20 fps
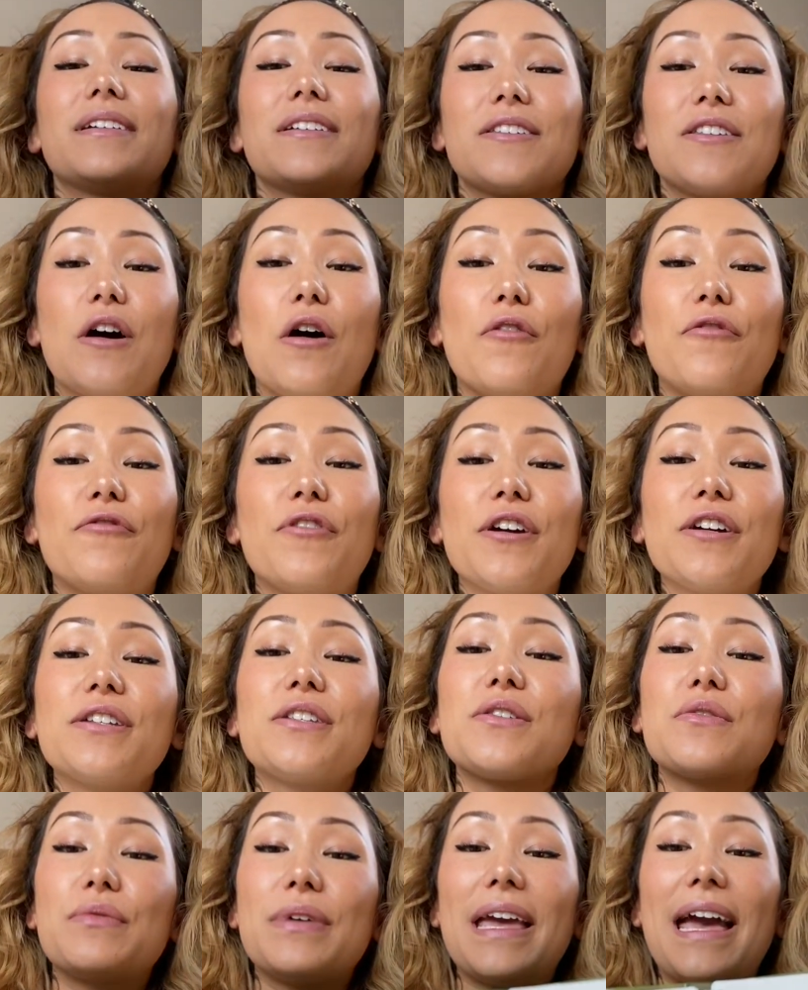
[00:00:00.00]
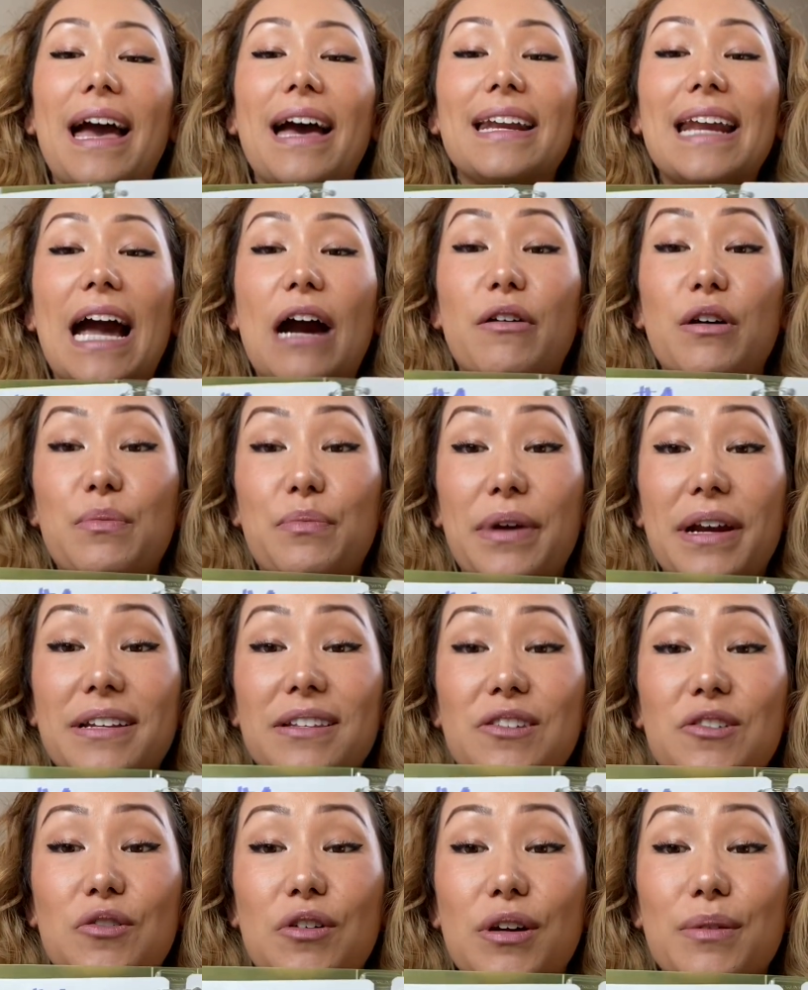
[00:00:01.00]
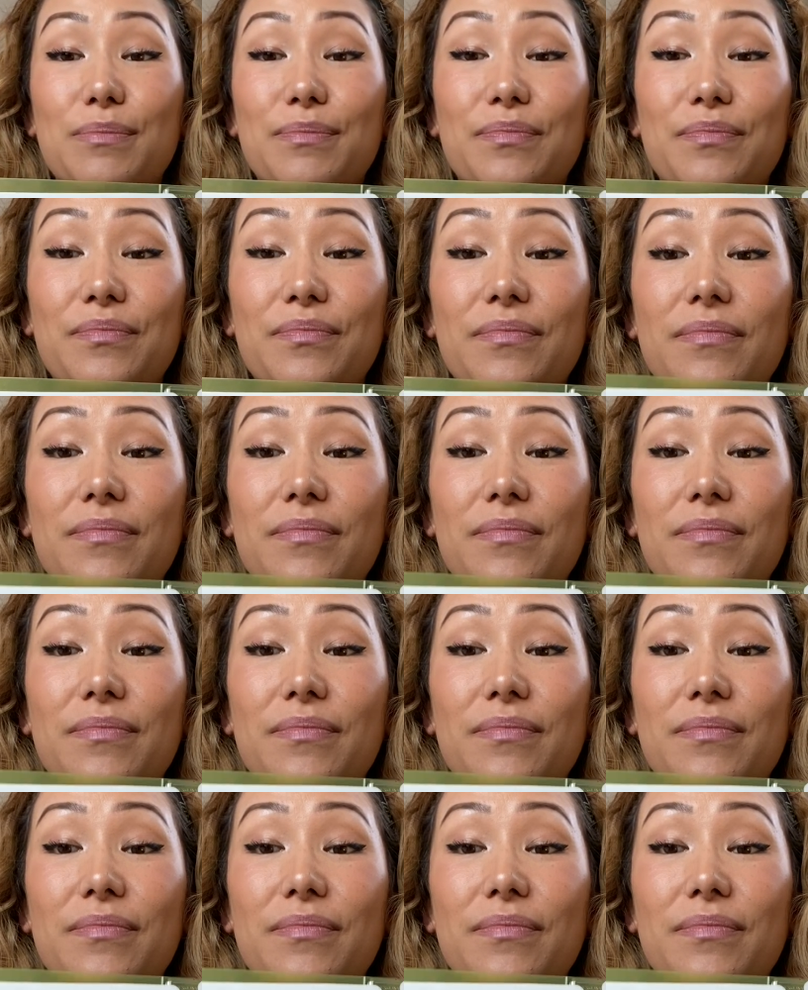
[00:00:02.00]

So first we had our brainstorm.